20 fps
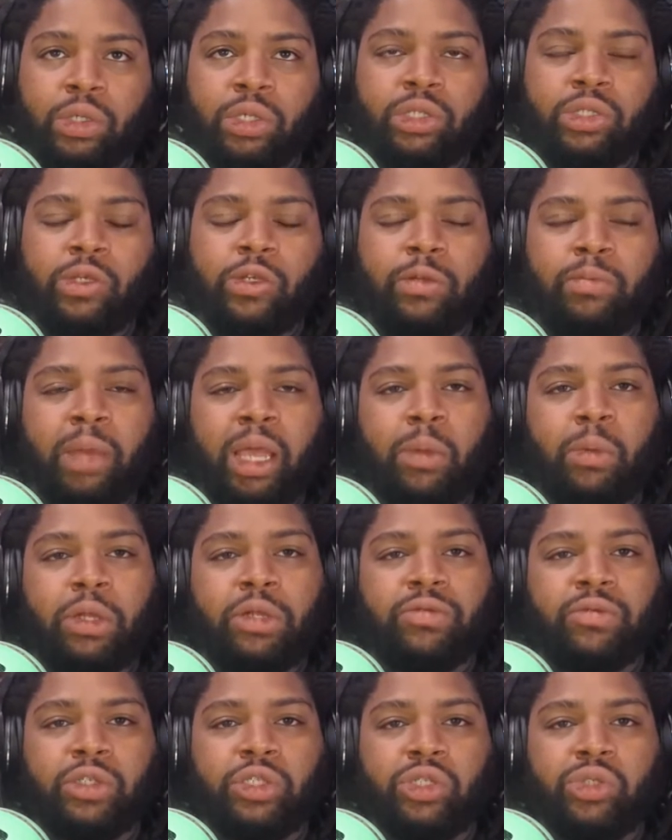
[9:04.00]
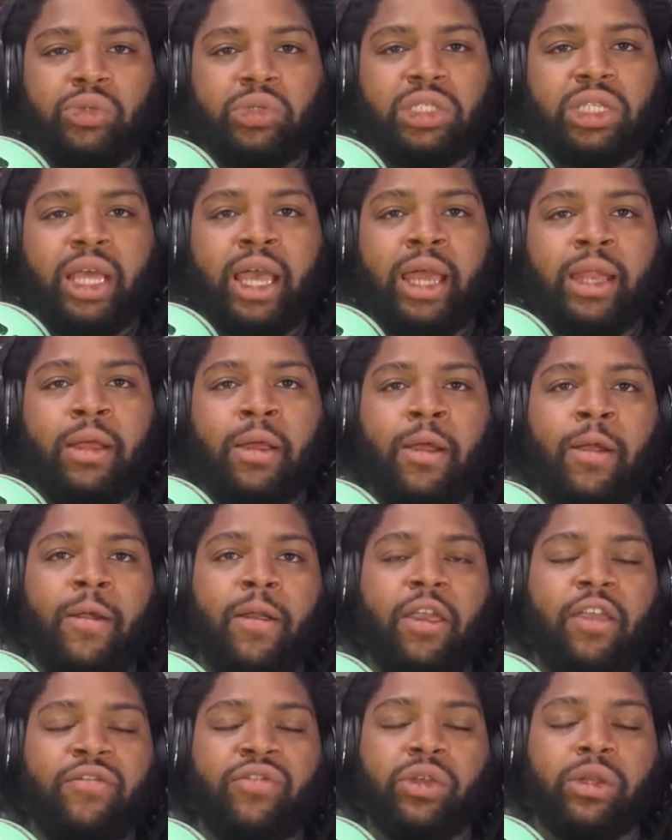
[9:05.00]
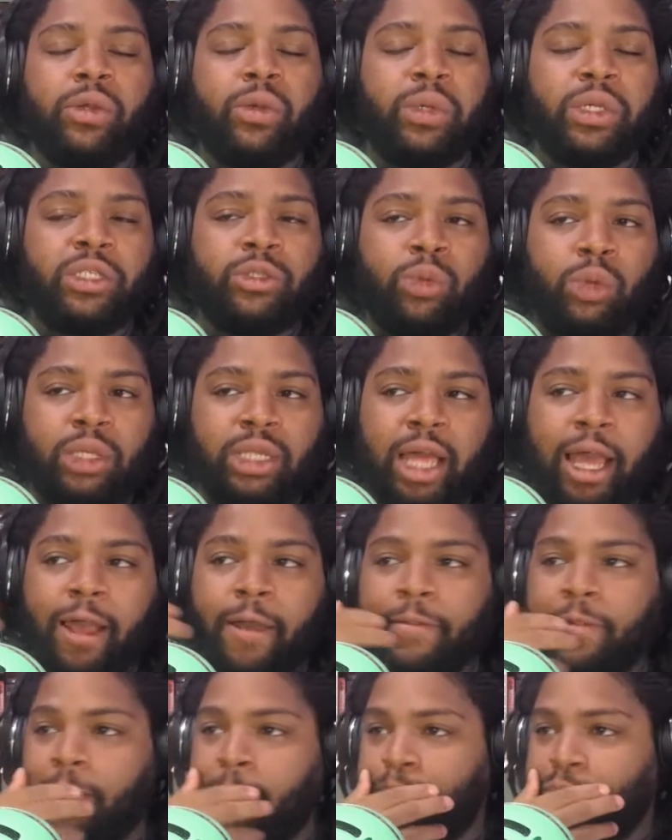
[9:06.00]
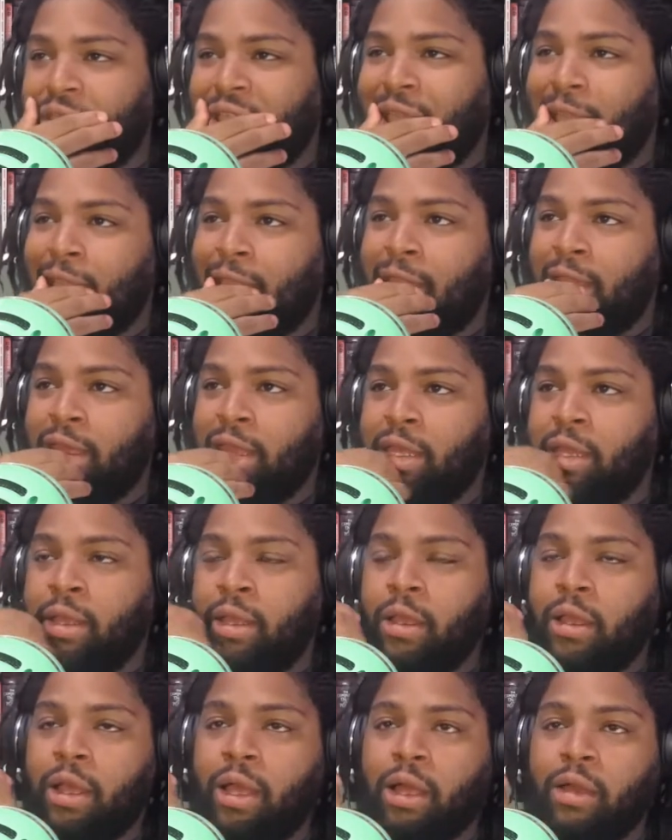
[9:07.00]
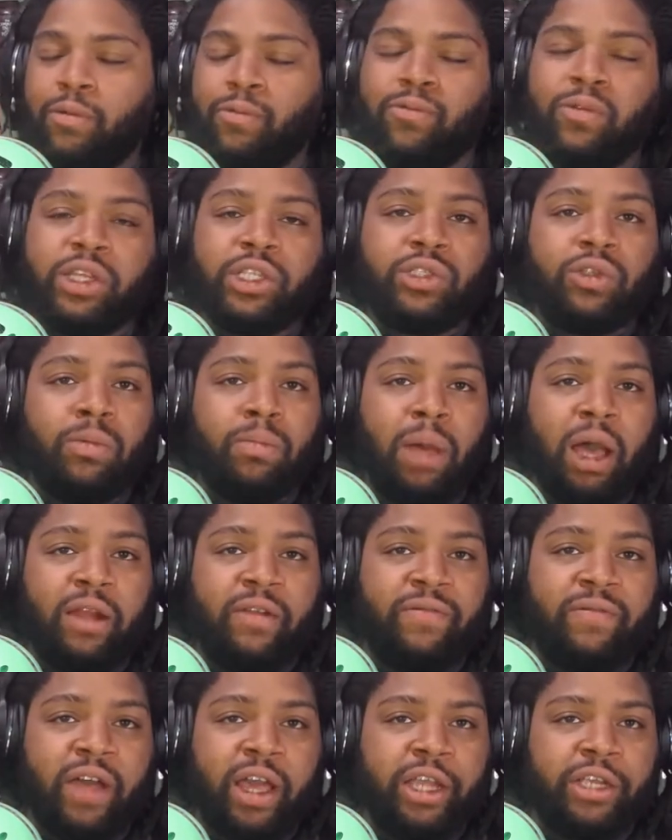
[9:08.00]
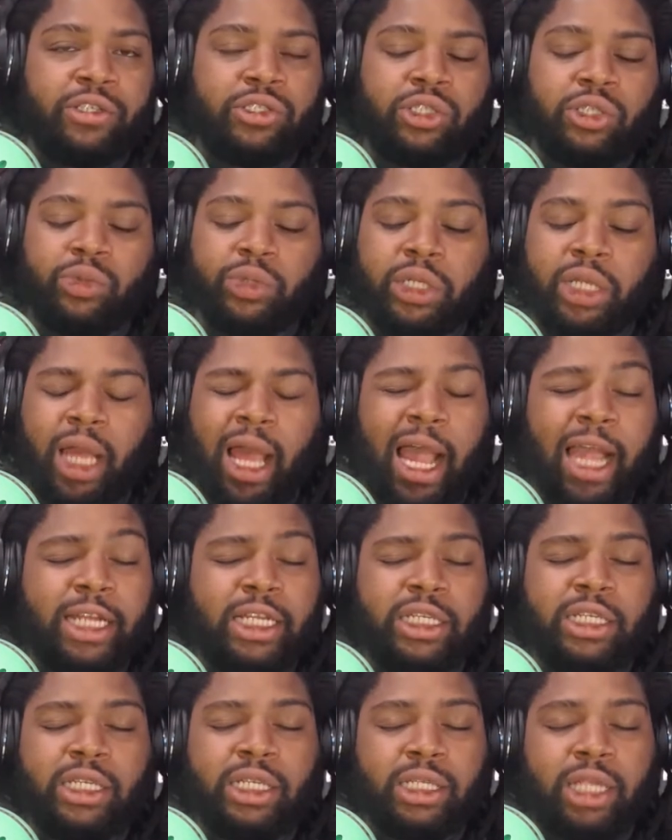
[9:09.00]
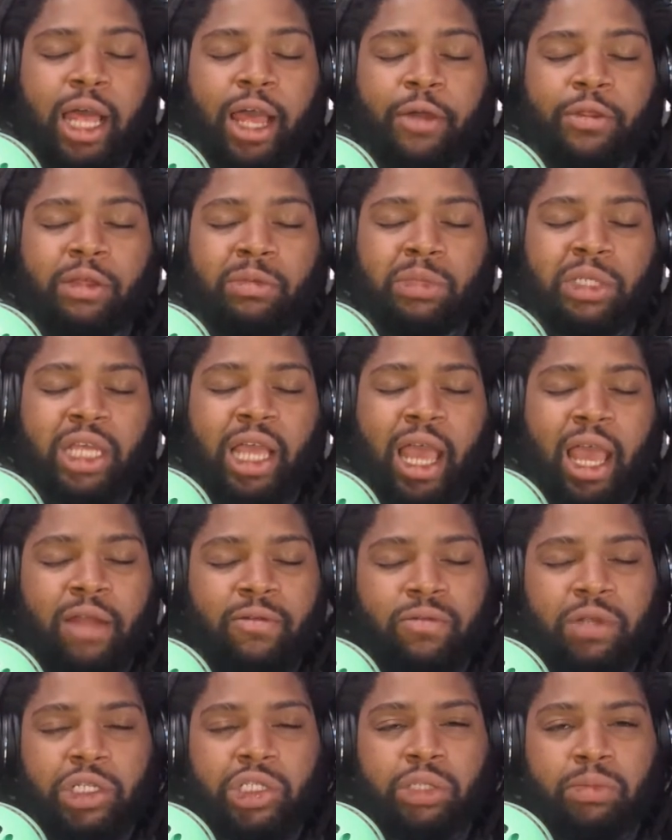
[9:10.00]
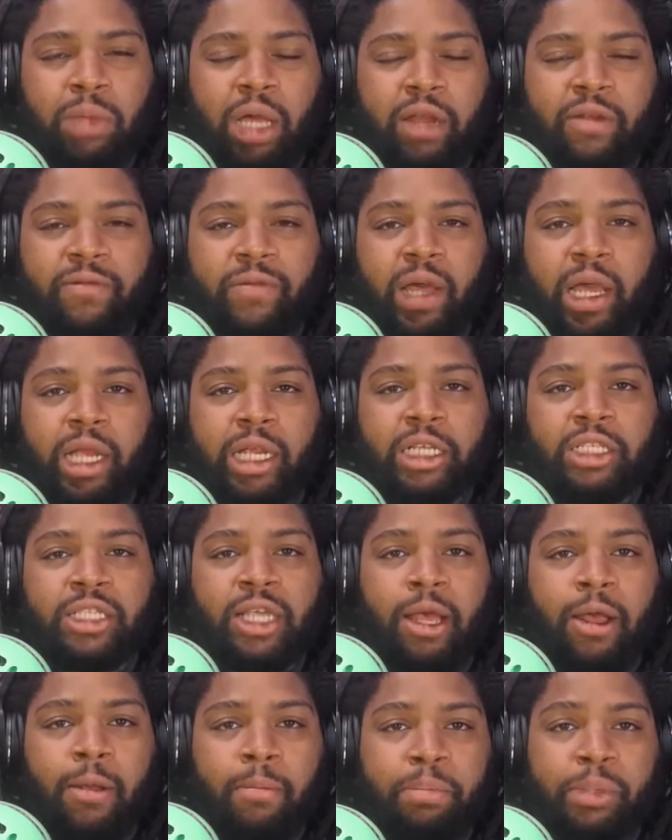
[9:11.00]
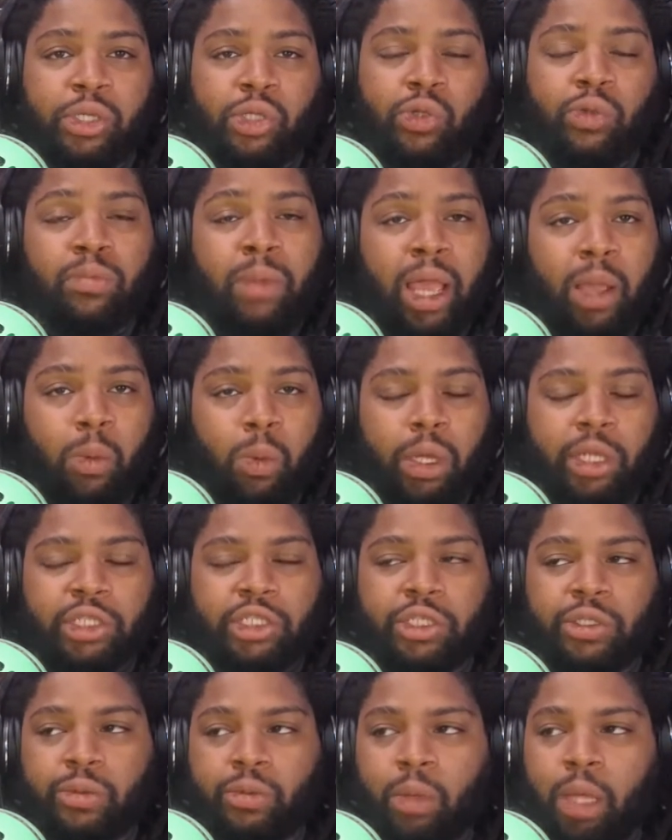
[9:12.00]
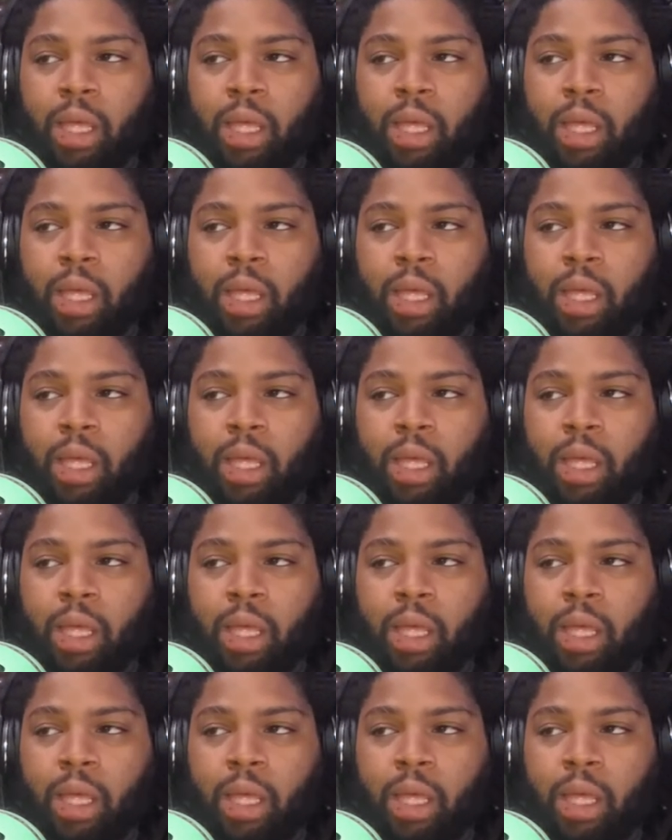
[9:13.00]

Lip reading: So you might want to reduce that if you're going to allow them to add racial modifiers to it. I didn't allow them to add racial modifiers, but you might want to.